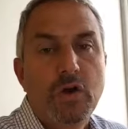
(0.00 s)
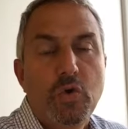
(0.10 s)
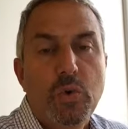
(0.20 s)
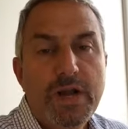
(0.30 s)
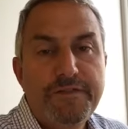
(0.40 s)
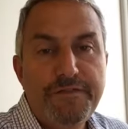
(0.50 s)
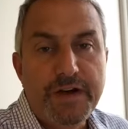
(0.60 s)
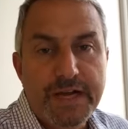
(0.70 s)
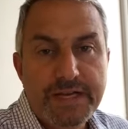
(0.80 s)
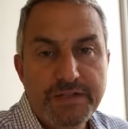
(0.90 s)
What I
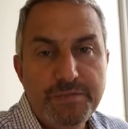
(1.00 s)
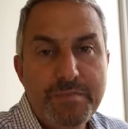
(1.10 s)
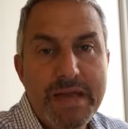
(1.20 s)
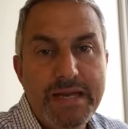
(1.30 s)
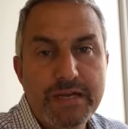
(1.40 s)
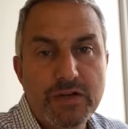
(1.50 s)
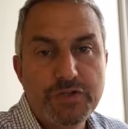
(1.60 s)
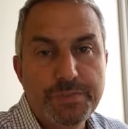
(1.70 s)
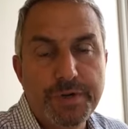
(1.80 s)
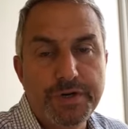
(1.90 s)
find is many
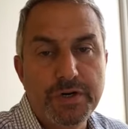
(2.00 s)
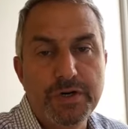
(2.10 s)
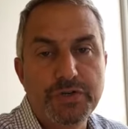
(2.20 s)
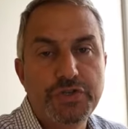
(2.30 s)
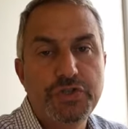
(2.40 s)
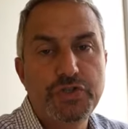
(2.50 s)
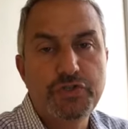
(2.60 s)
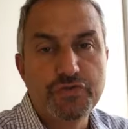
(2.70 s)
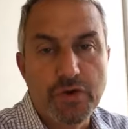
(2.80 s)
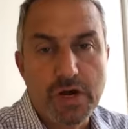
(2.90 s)
entrepreneurs
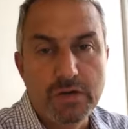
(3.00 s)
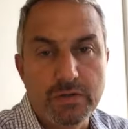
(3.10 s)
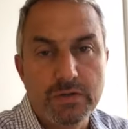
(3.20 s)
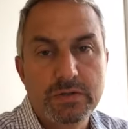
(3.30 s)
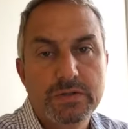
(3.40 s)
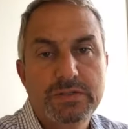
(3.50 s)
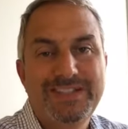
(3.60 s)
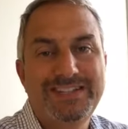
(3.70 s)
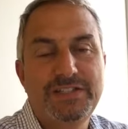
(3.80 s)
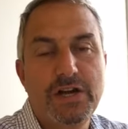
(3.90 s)
struggle
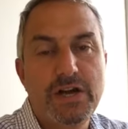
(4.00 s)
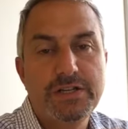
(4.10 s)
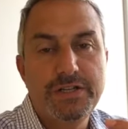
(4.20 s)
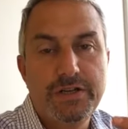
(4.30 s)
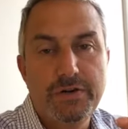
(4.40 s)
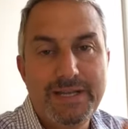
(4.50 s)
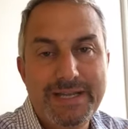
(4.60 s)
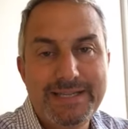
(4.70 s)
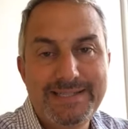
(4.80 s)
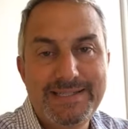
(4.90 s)
to talk to their
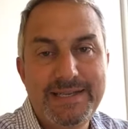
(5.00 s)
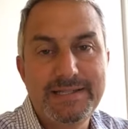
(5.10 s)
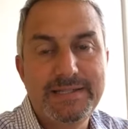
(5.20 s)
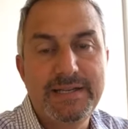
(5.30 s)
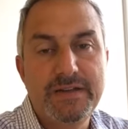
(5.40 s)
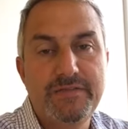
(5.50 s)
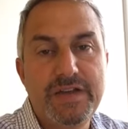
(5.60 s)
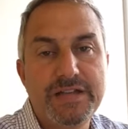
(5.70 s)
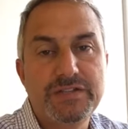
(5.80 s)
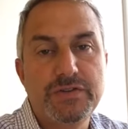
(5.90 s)
existing
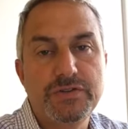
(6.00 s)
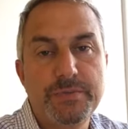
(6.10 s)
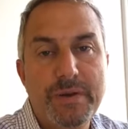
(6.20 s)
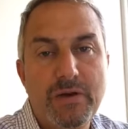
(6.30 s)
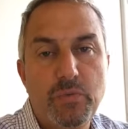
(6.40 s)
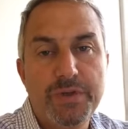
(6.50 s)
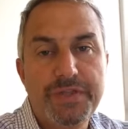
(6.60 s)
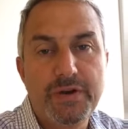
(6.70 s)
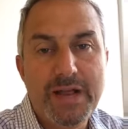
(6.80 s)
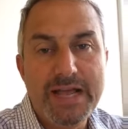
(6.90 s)
investors about
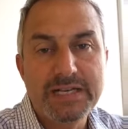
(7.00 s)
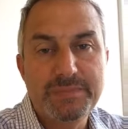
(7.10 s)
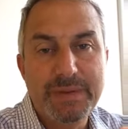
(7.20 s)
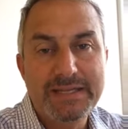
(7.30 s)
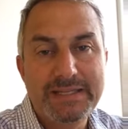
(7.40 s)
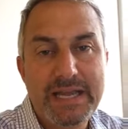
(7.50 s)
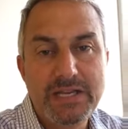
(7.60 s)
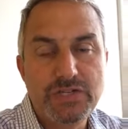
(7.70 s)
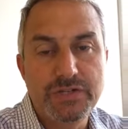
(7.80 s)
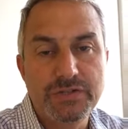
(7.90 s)
what their
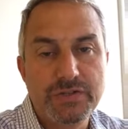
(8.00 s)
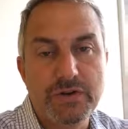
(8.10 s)
expectations